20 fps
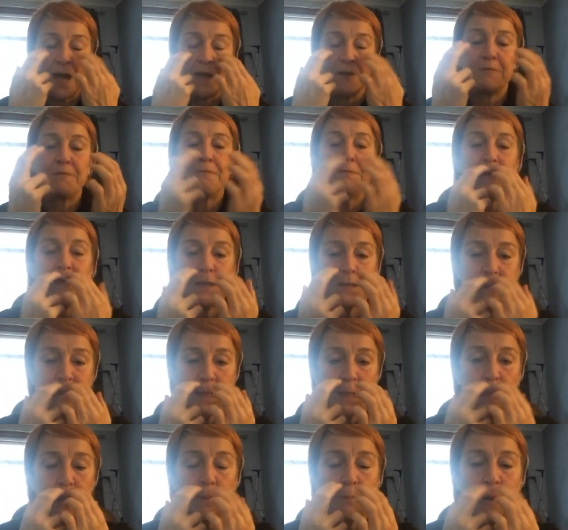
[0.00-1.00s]
I feed
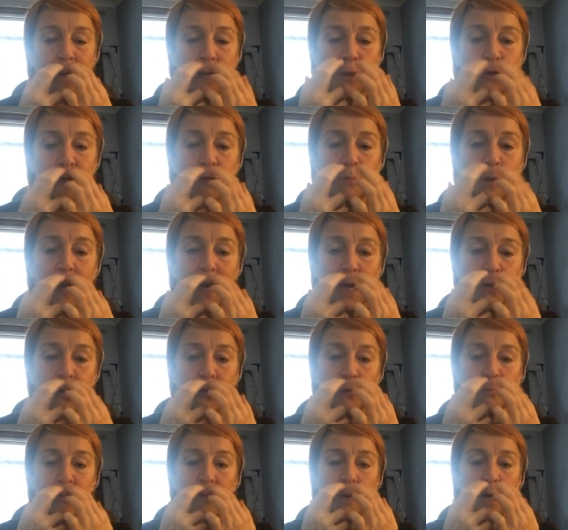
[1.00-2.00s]
the
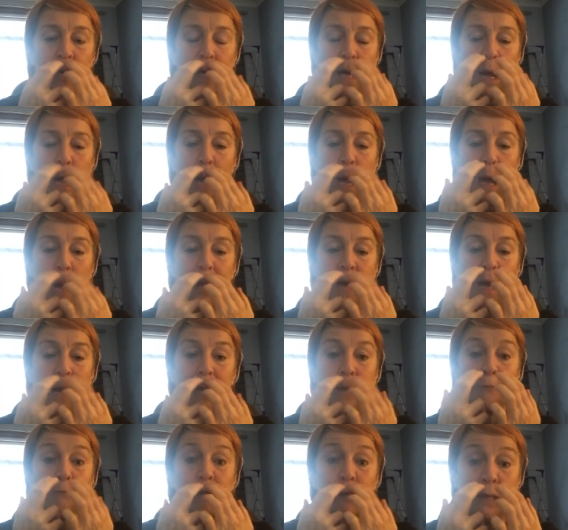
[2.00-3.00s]
microbiome and
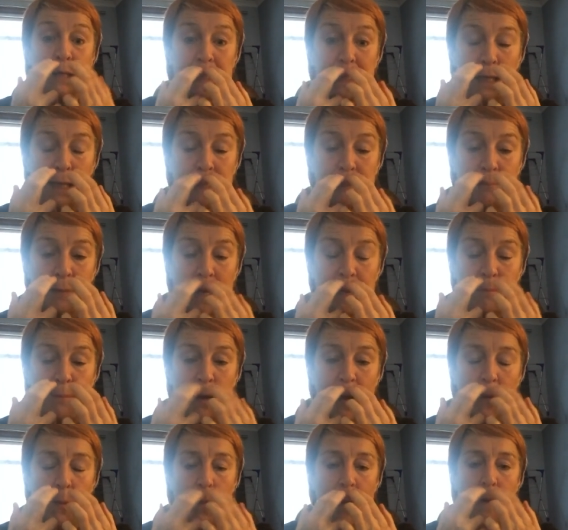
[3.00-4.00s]
I regain my
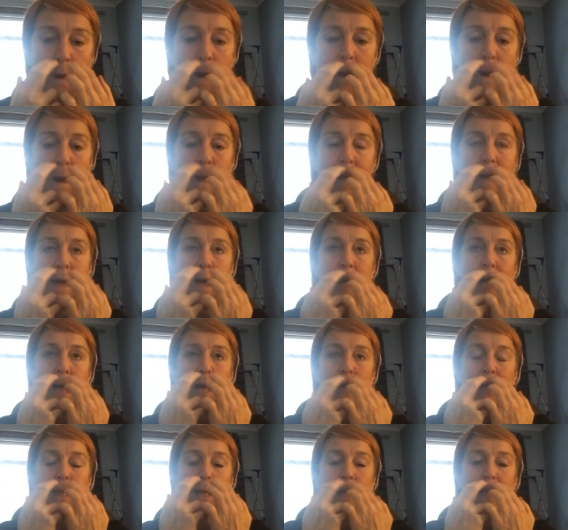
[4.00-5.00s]
power.
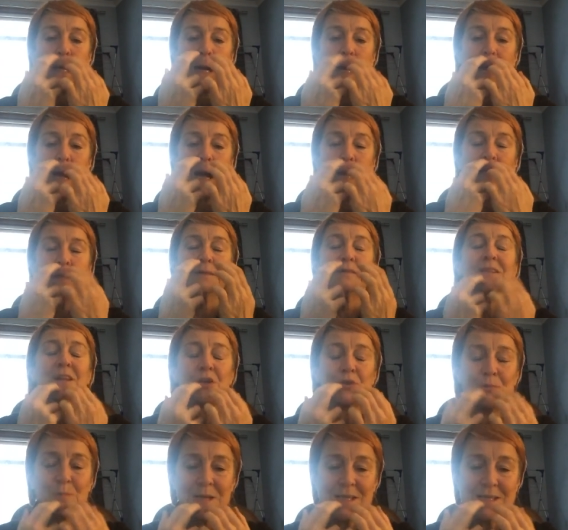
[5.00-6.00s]
I
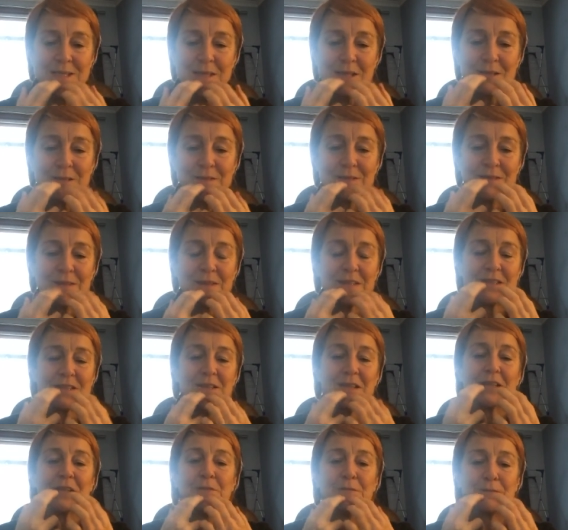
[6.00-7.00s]
allow myself
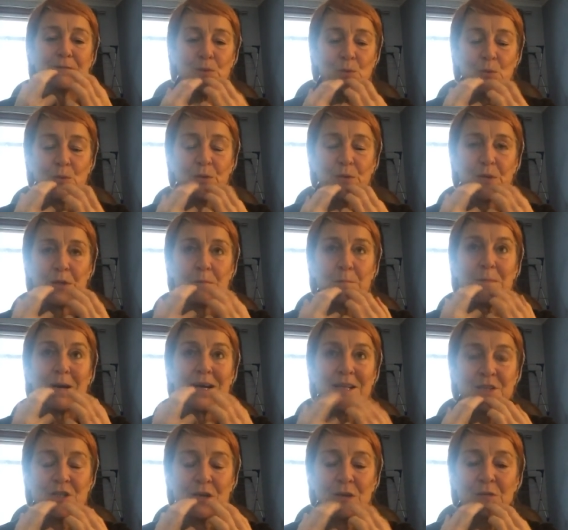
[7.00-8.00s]
to unfold to the
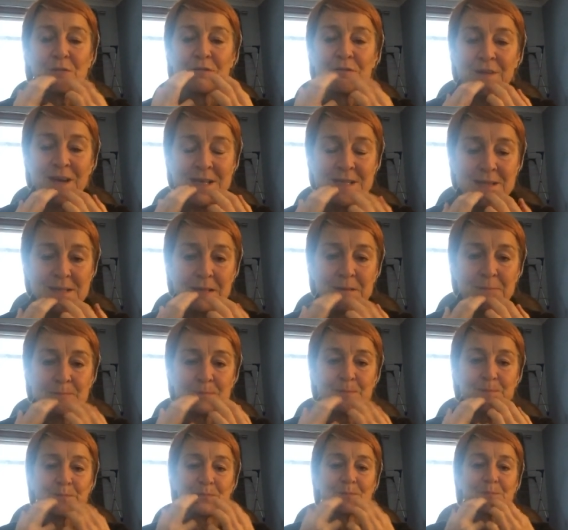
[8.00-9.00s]
magic of fasting.